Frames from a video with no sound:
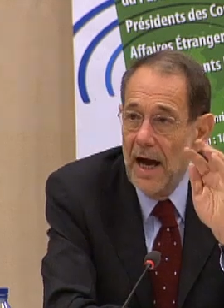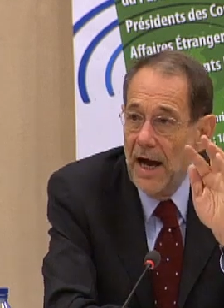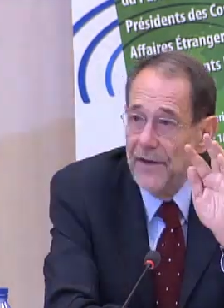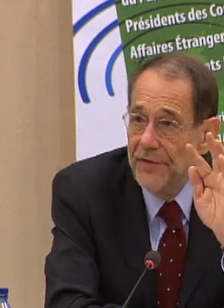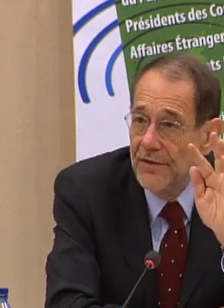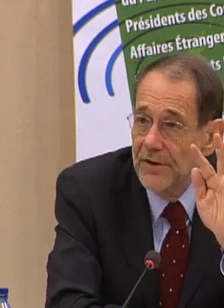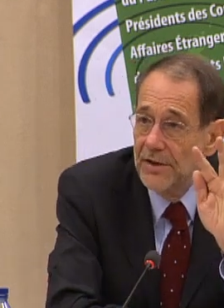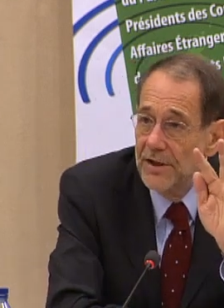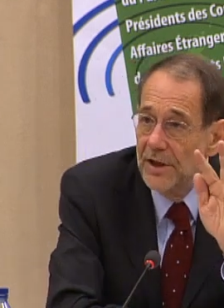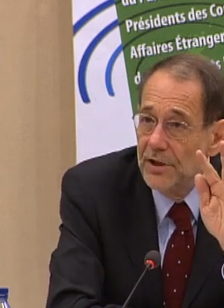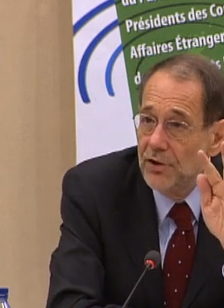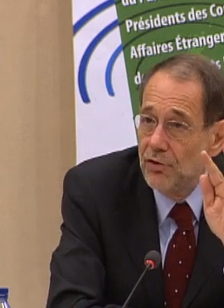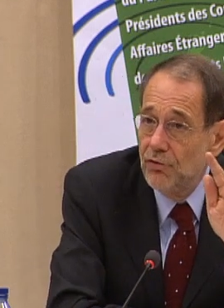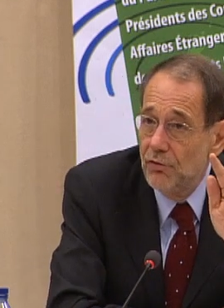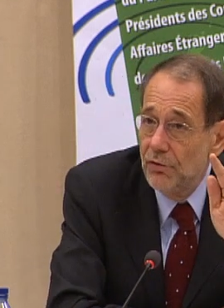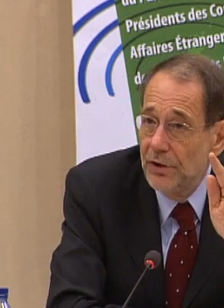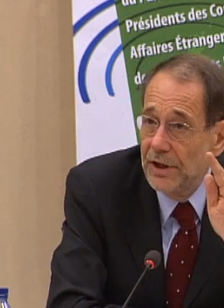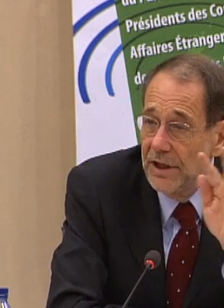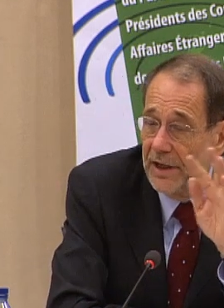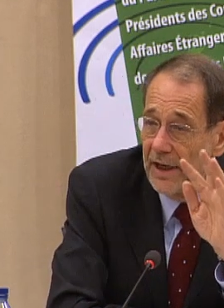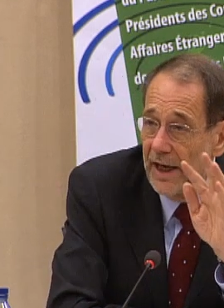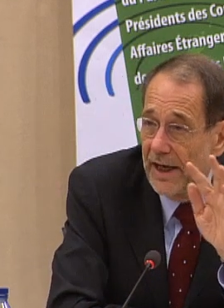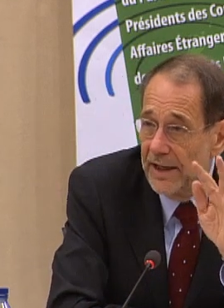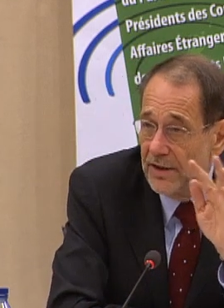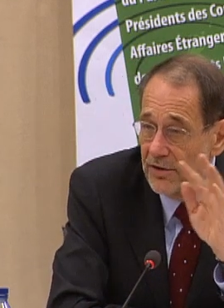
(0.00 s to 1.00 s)
I think the two
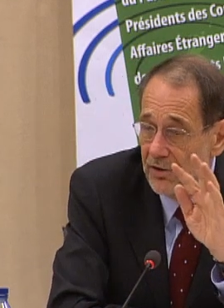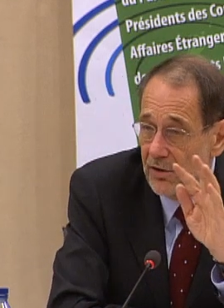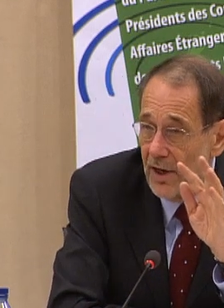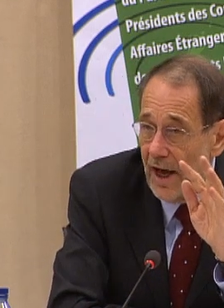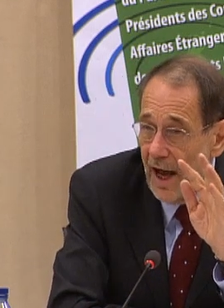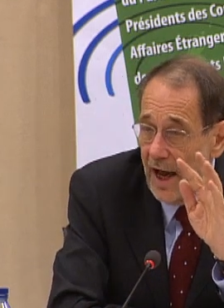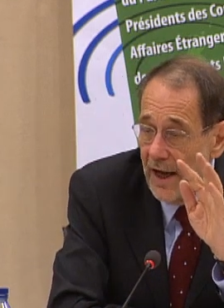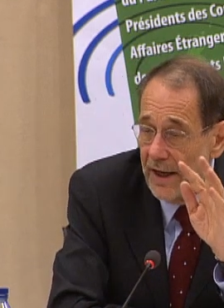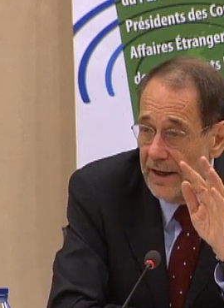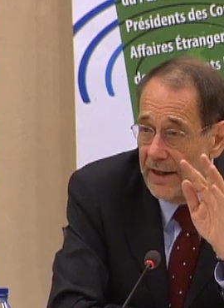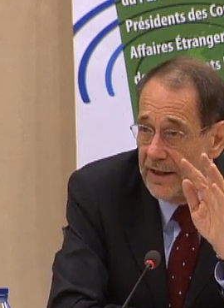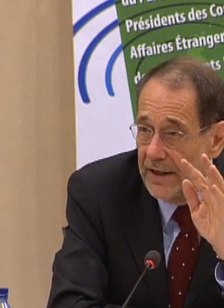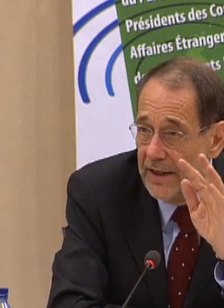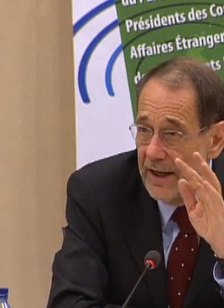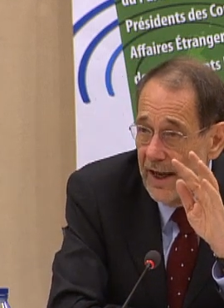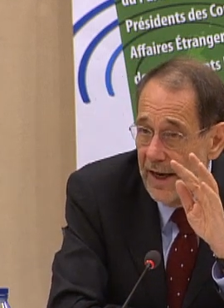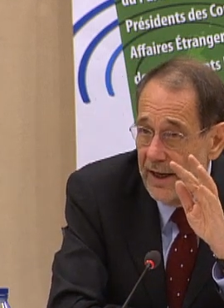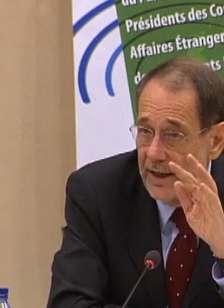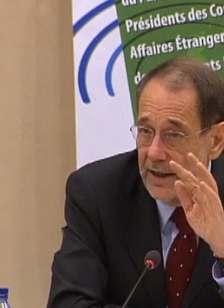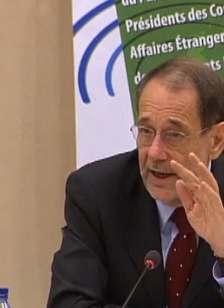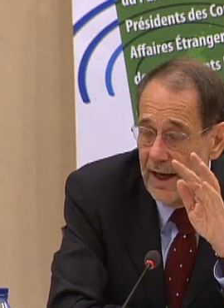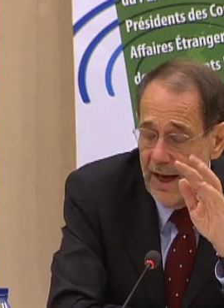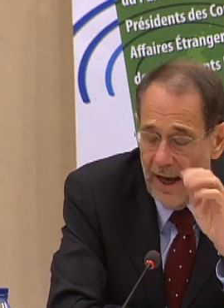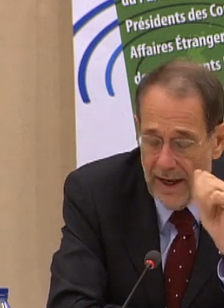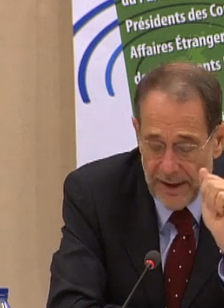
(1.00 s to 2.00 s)
key
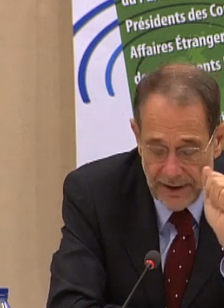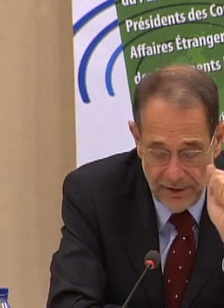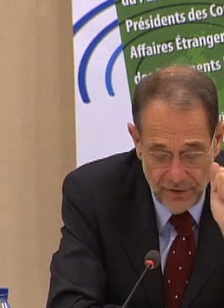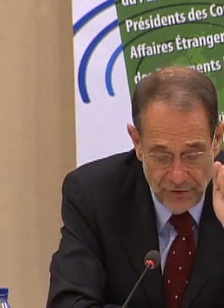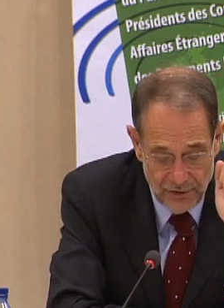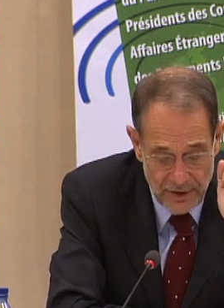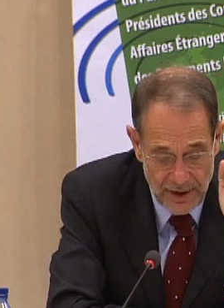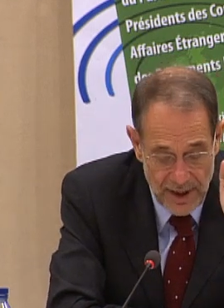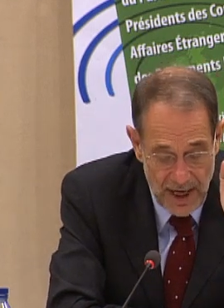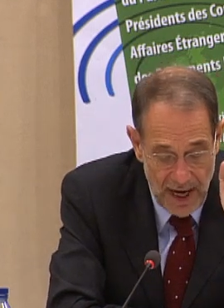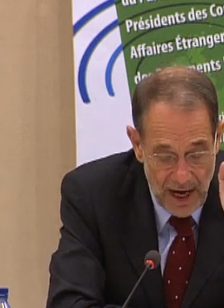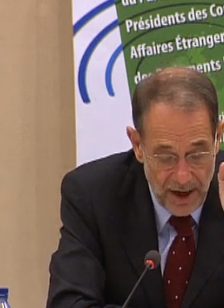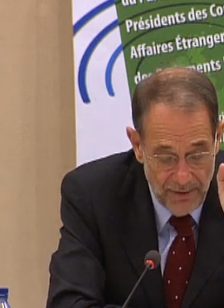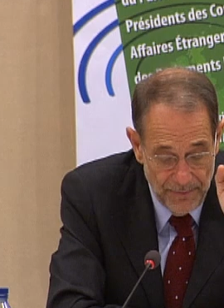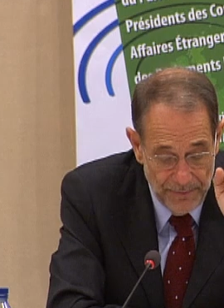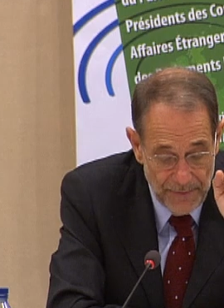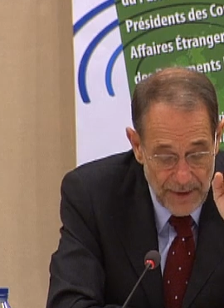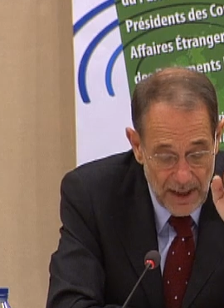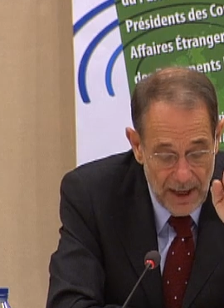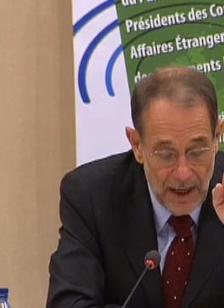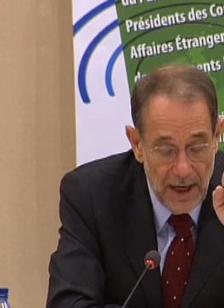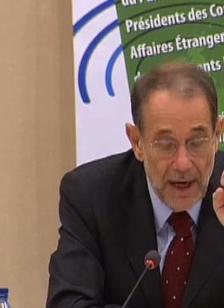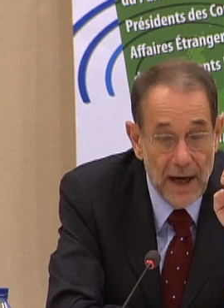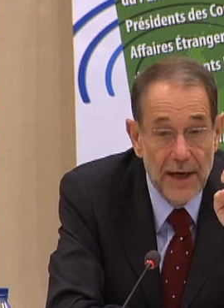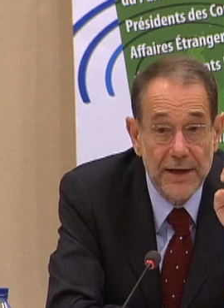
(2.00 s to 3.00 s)
actors now
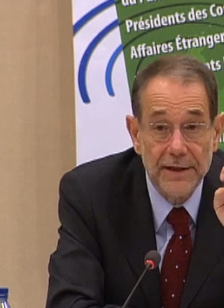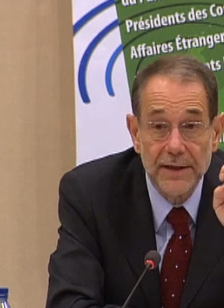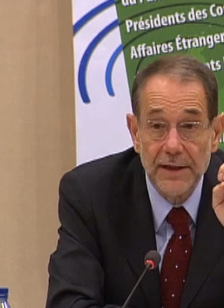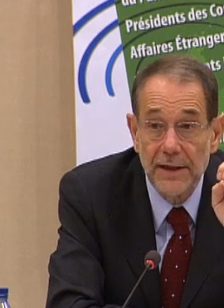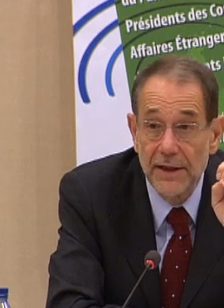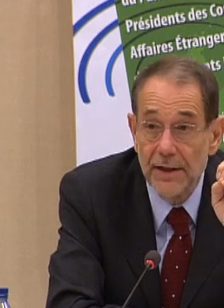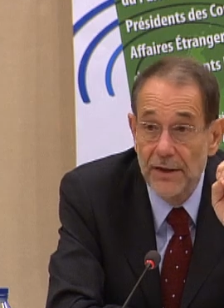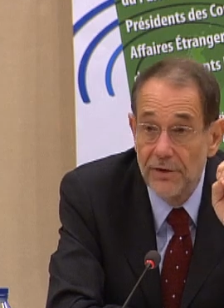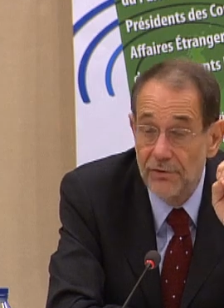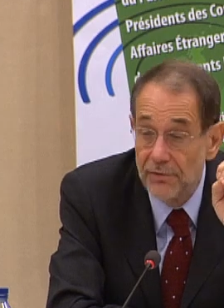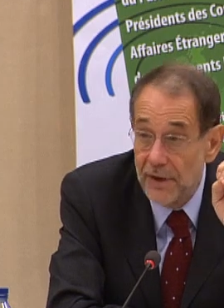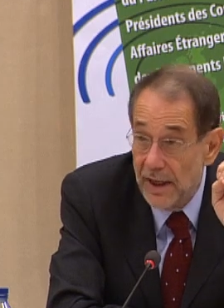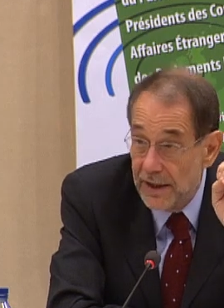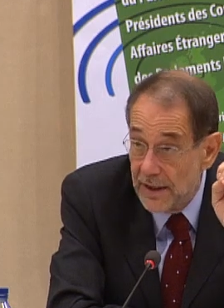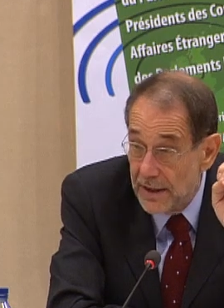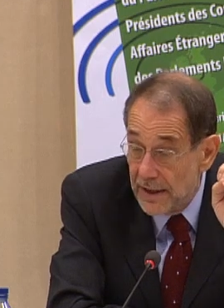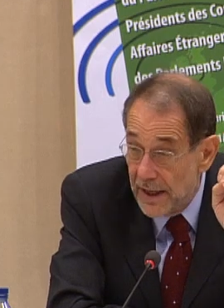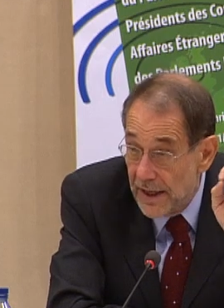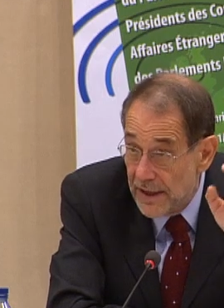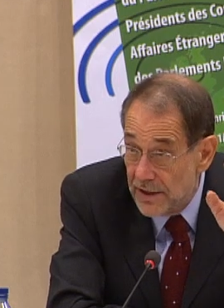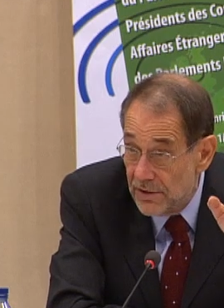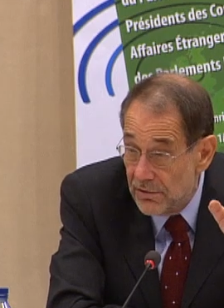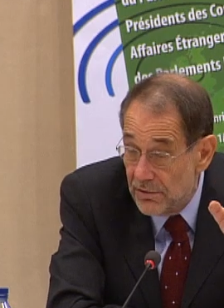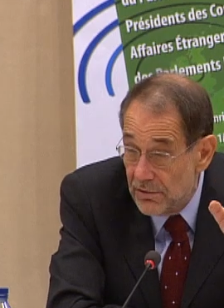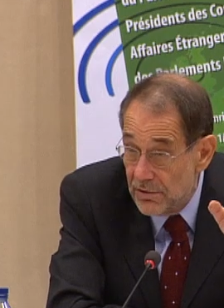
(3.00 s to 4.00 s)
are the United
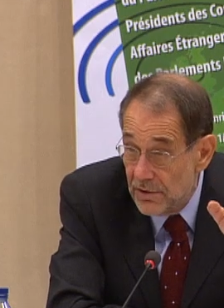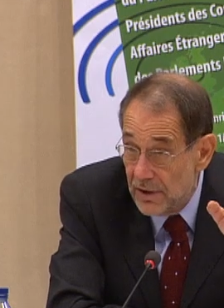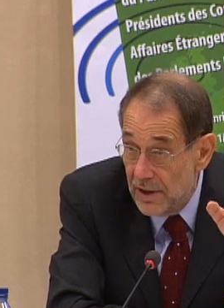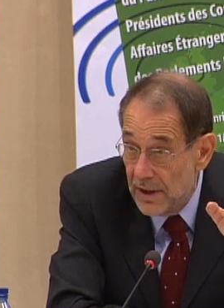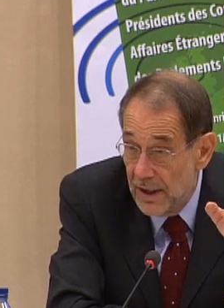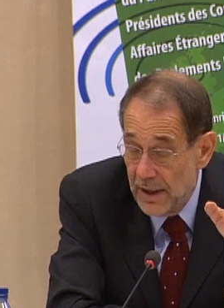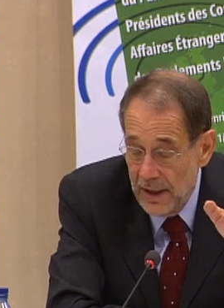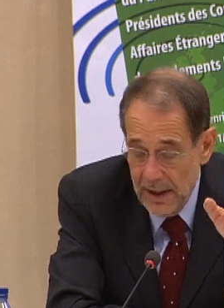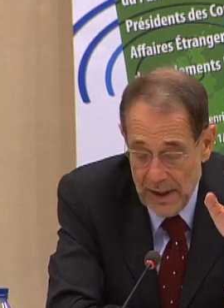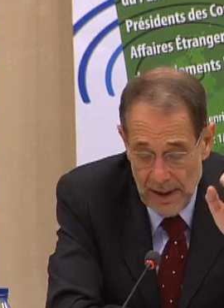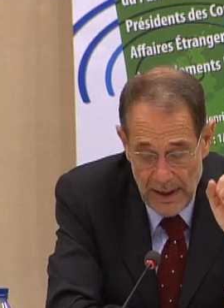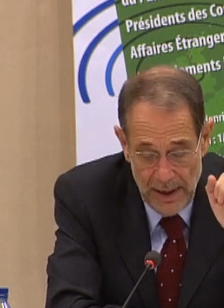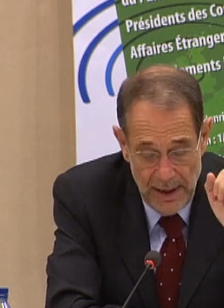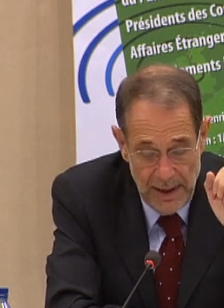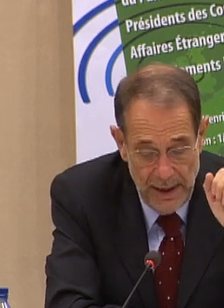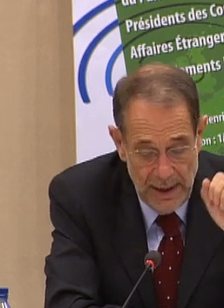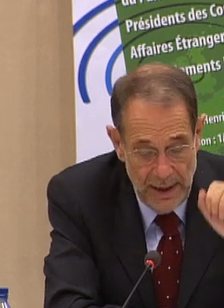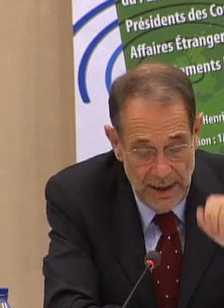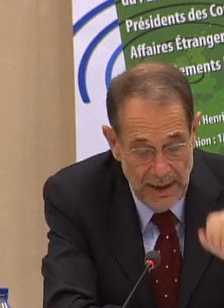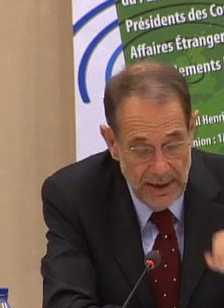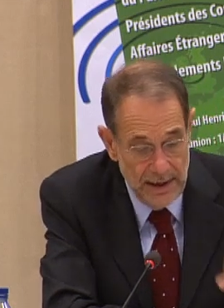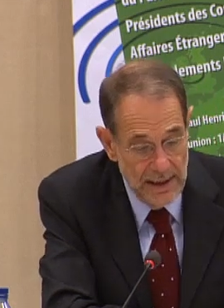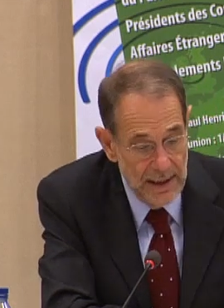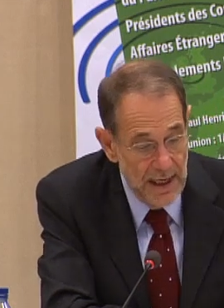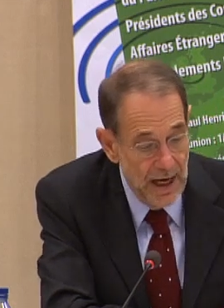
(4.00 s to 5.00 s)
Nations
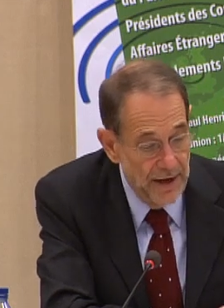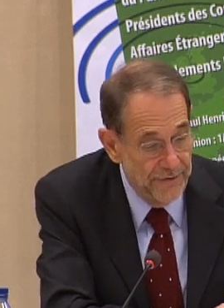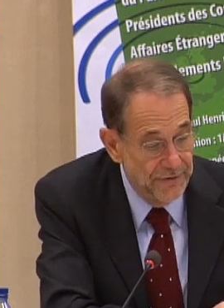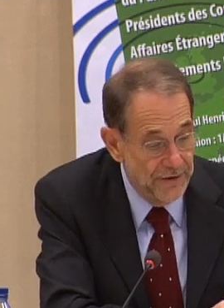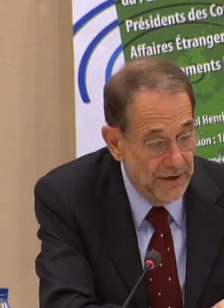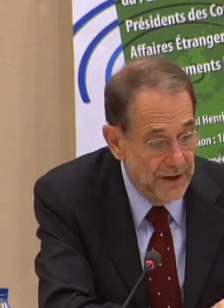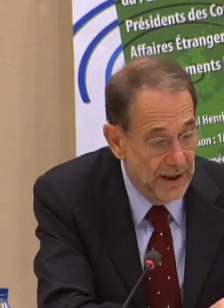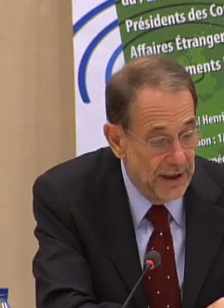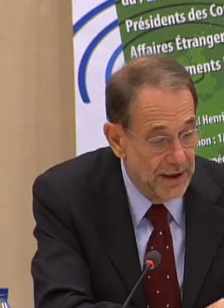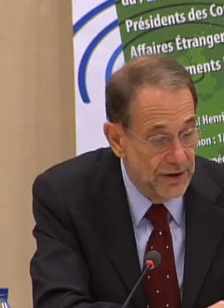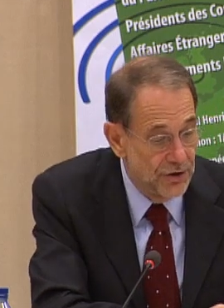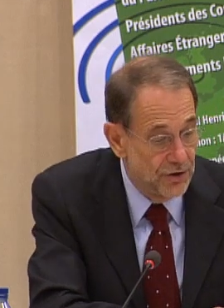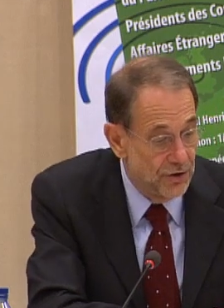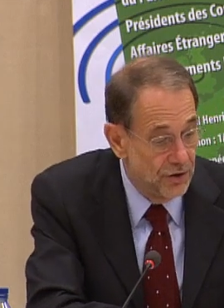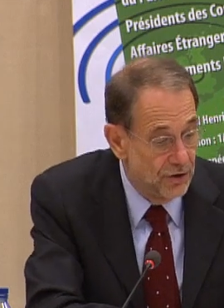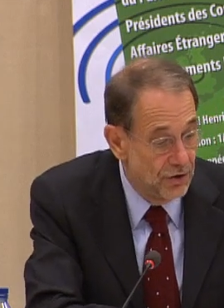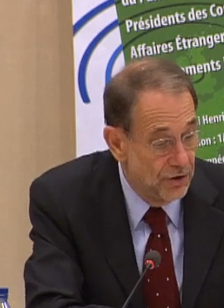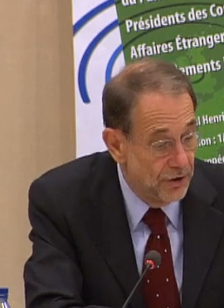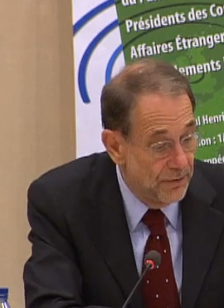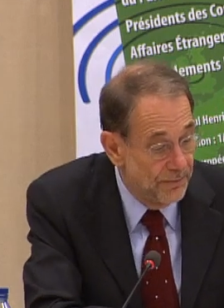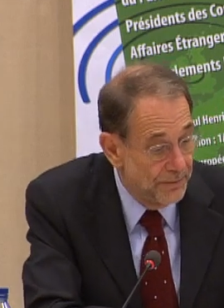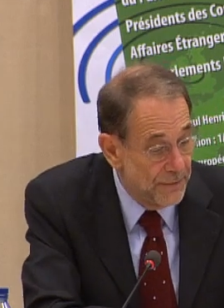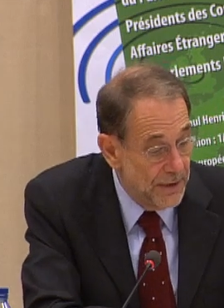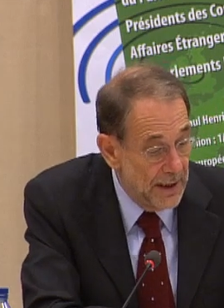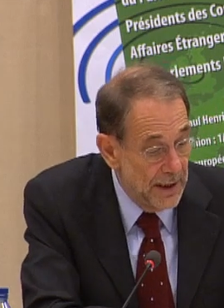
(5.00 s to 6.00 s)
and the African
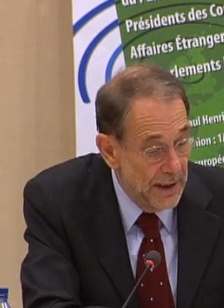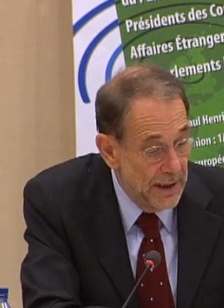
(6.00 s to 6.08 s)
Union.